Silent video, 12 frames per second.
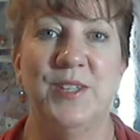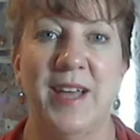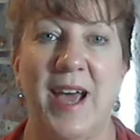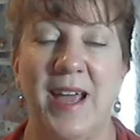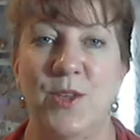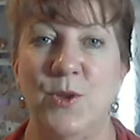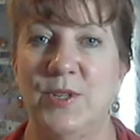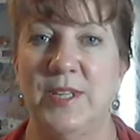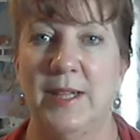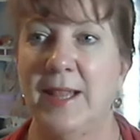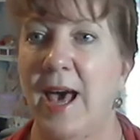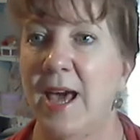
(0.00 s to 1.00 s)
I used
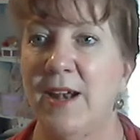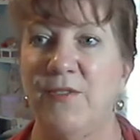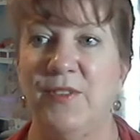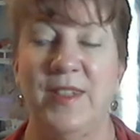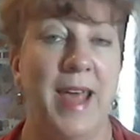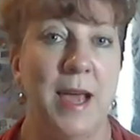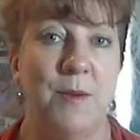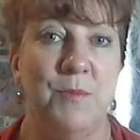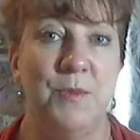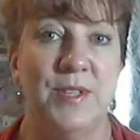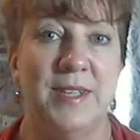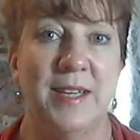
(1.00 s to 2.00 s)
a lot of Latin
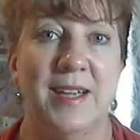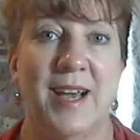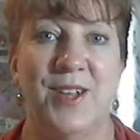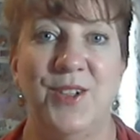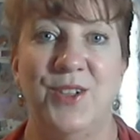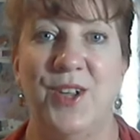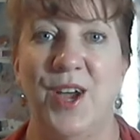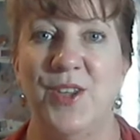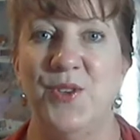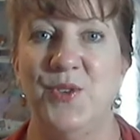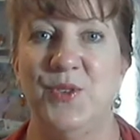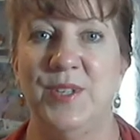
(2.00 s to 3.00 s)
music. I
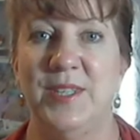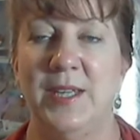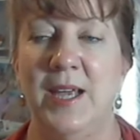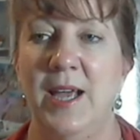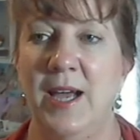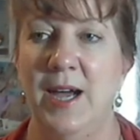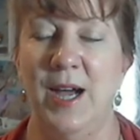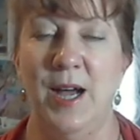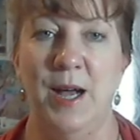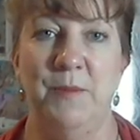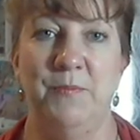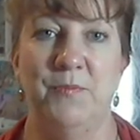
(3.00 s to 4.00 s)
used
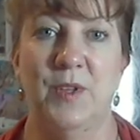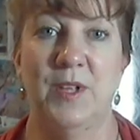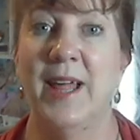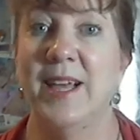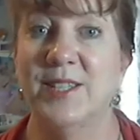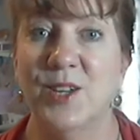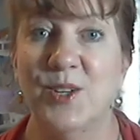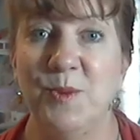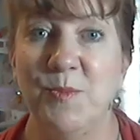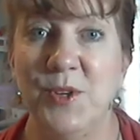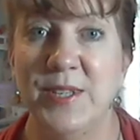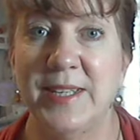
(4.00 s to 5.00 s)
classical
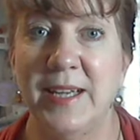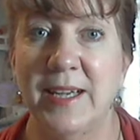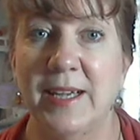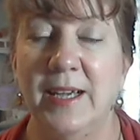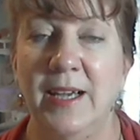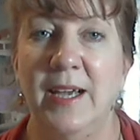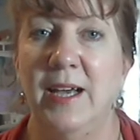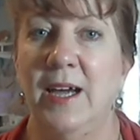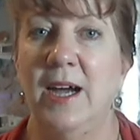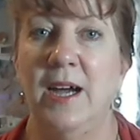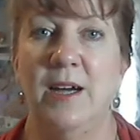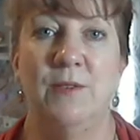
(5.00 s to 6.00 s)
music.
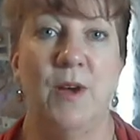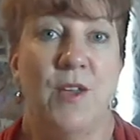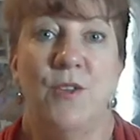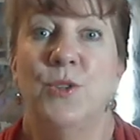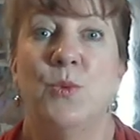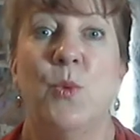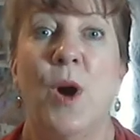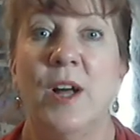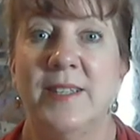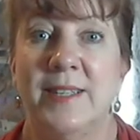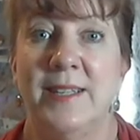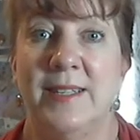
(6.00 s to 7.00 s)
I used
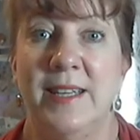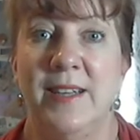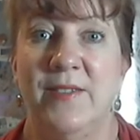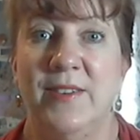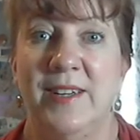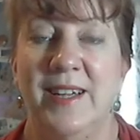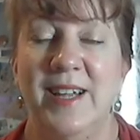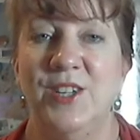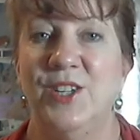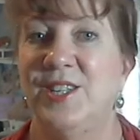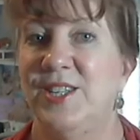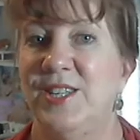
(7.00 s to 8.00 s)
waltzes even,
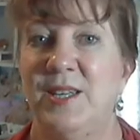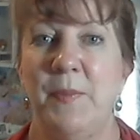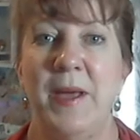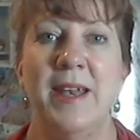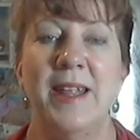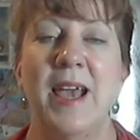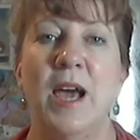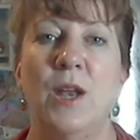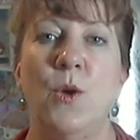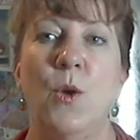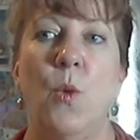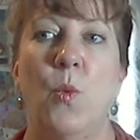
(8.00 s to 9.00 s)
just depending
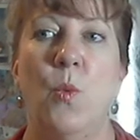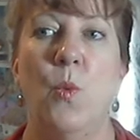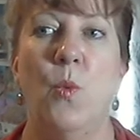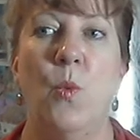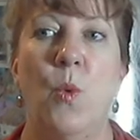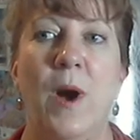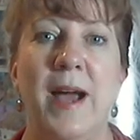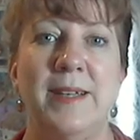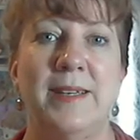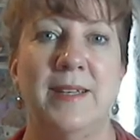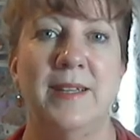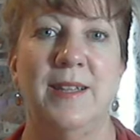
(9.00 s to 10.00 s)
on
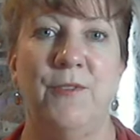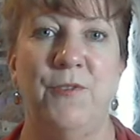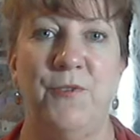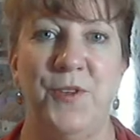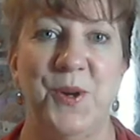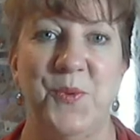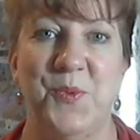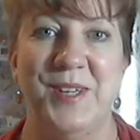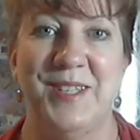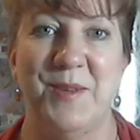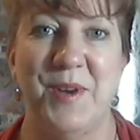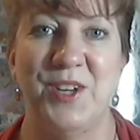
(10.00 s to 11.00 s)
what the feel
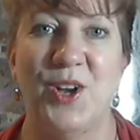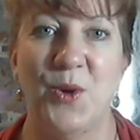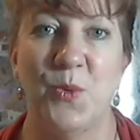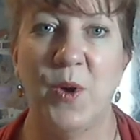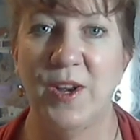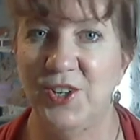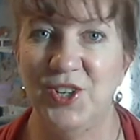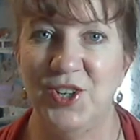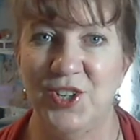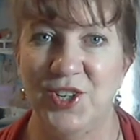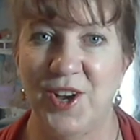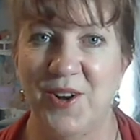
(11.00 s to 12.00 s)
was that my dog wanted to
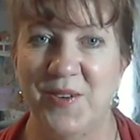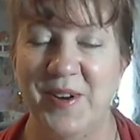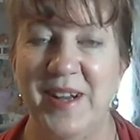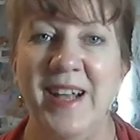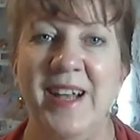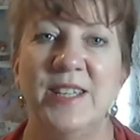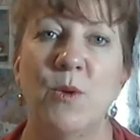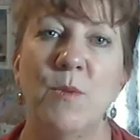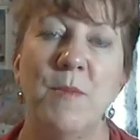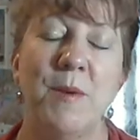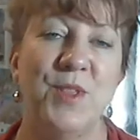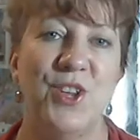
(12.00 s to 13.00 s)
show. So
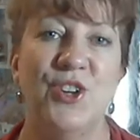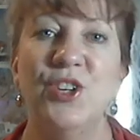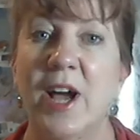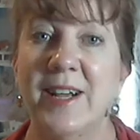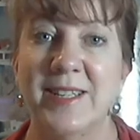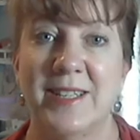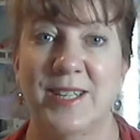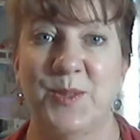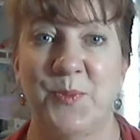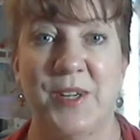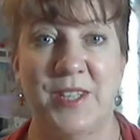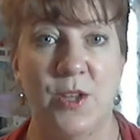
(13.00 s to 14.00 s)
remember that your dog is
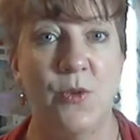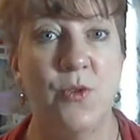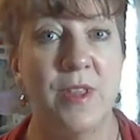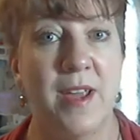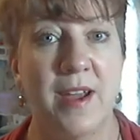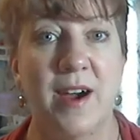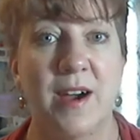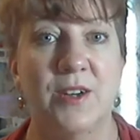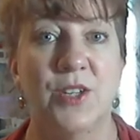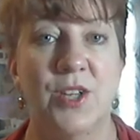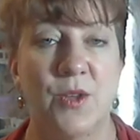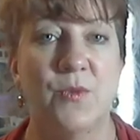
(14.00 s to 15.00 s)
expressing who they are
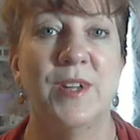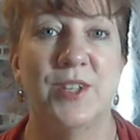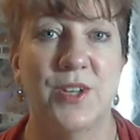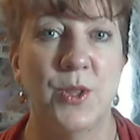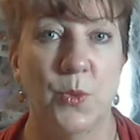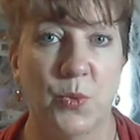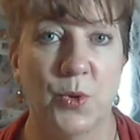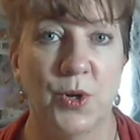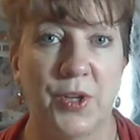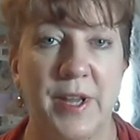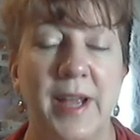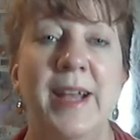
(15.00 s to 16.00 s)
to the rest of the
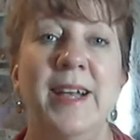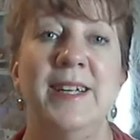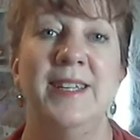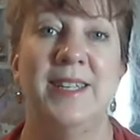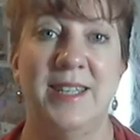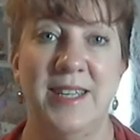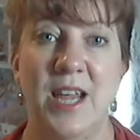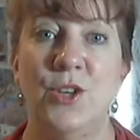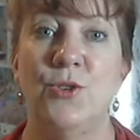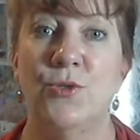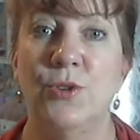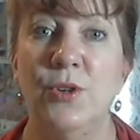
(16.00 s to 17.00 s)
world. Stay
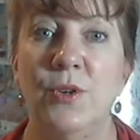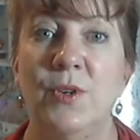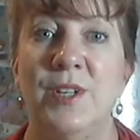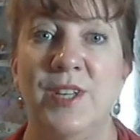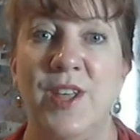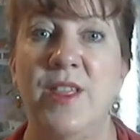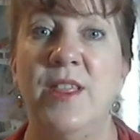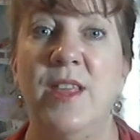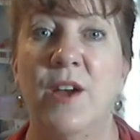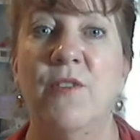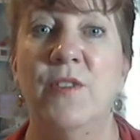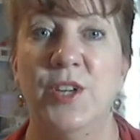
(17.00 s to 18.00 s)
true to
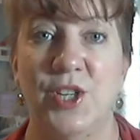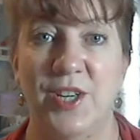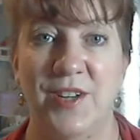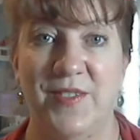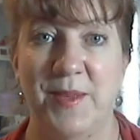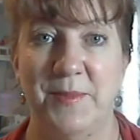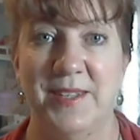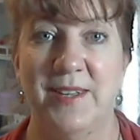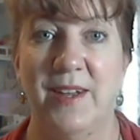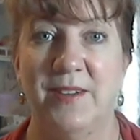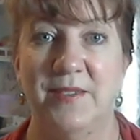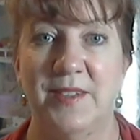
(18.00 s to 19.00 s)
their vision of
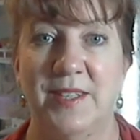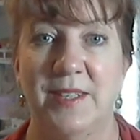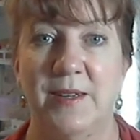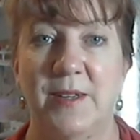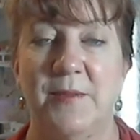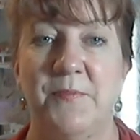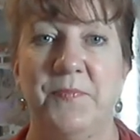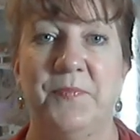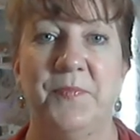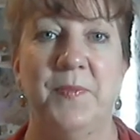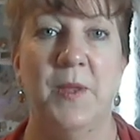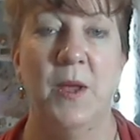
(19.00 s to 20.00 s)
themselves.
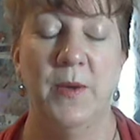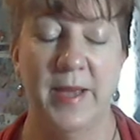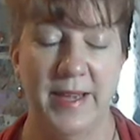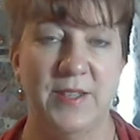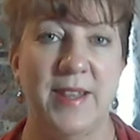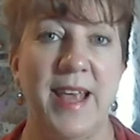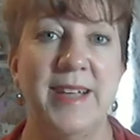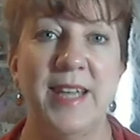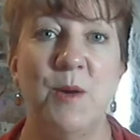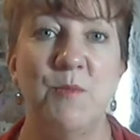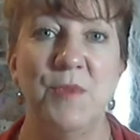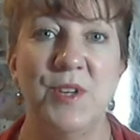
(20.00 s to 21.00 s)
Okay, so that's how
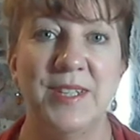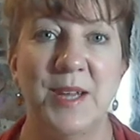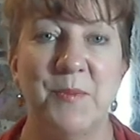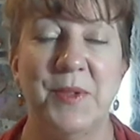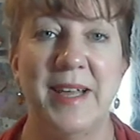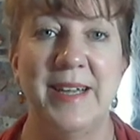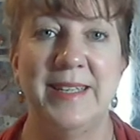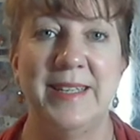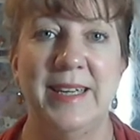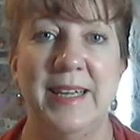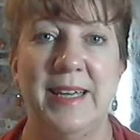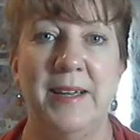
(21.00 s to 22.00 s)
music plays
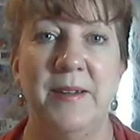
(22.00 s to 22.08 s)
in.